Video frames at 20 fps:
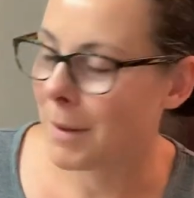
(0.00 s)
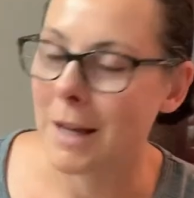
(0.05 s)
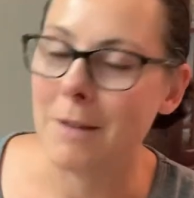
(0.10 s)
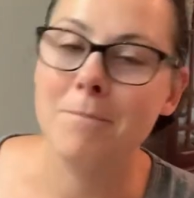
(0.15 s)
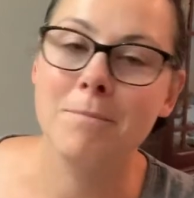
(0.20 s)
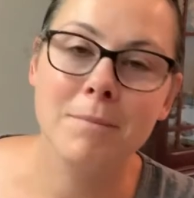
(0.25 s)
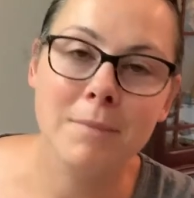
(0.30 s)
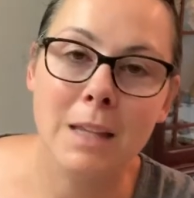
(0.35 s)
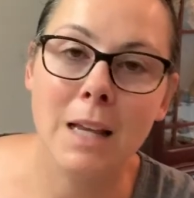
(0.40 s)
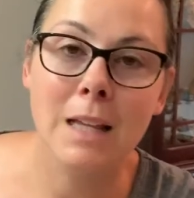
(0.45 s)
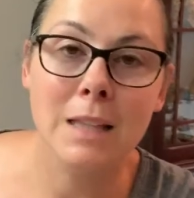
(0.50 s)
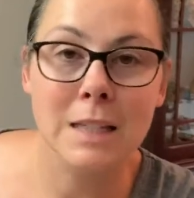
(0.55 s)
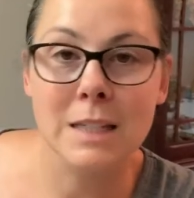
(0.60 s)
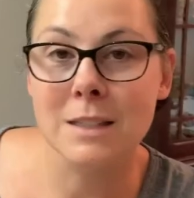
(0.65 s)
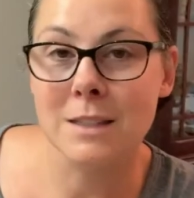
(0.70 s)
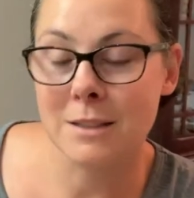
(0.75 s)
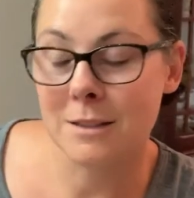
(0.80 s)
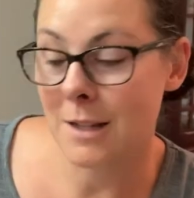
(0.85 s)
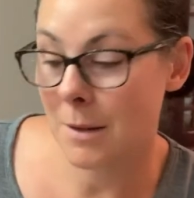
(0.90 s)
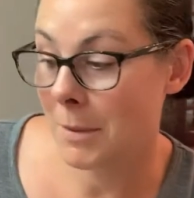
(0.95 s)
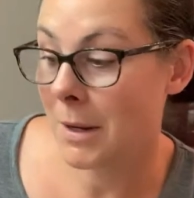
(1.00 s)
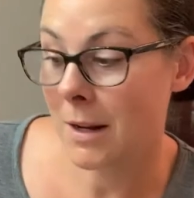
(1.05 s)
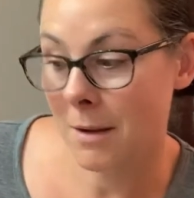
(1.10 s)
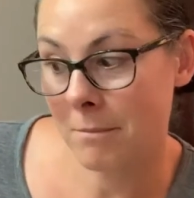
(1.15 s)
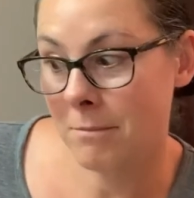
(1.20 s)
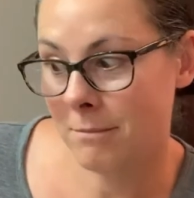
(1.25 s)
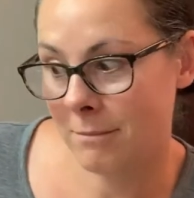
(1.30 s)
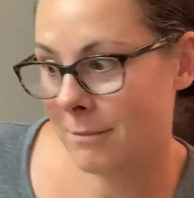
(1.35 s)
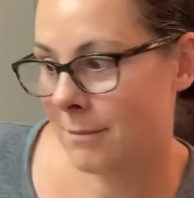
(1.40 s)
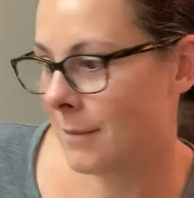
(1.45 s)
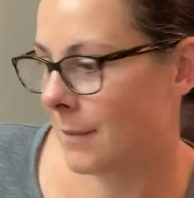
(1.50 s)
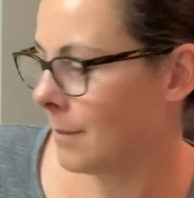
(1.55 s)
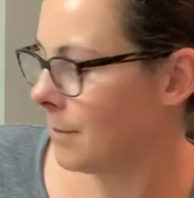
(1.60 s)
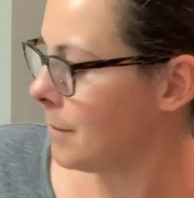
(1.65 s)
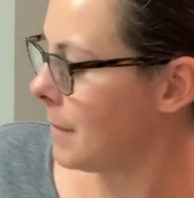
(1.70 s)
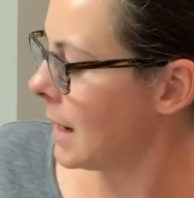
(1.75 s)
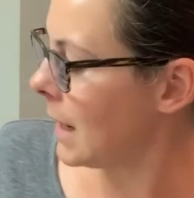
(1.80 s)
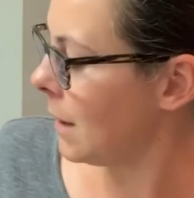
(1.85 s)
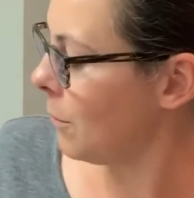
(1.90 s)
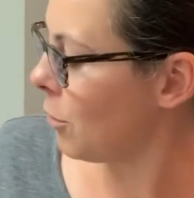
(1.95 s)
But at least, I mean, I'm
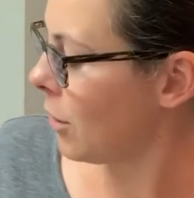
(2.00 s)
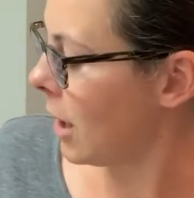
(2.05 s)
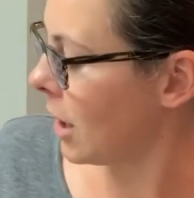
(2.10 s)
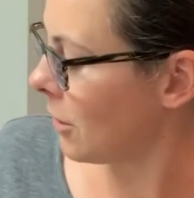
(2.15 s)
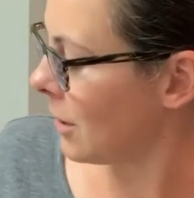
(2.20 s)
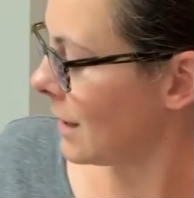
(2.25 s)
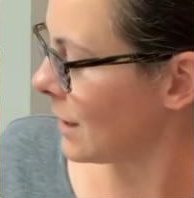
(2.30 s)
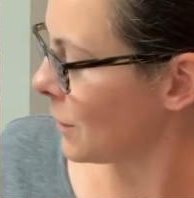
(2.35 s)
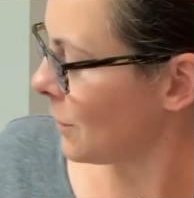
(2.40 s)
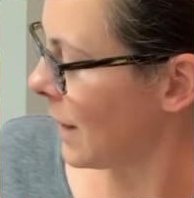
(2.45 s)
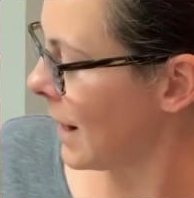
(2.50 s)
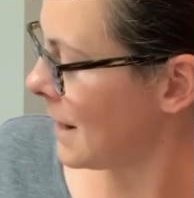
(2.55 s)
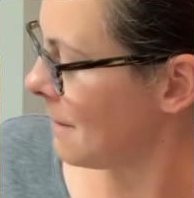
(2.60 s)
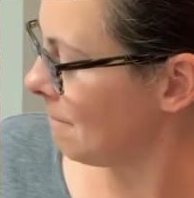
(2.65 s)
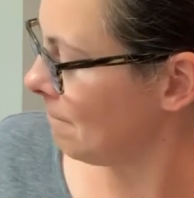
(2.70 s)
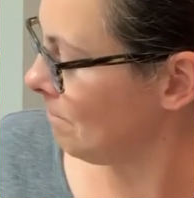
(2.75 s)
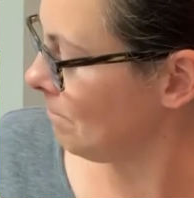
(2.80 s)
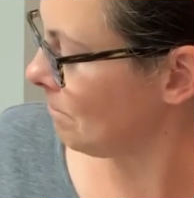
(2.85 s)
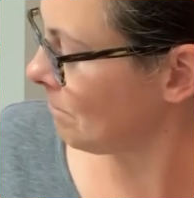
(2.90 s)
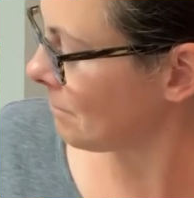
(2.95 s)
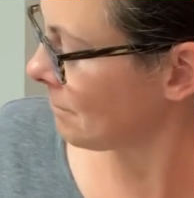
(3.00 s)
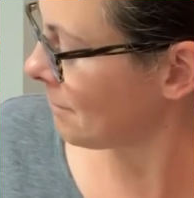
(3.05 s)
making progress, right?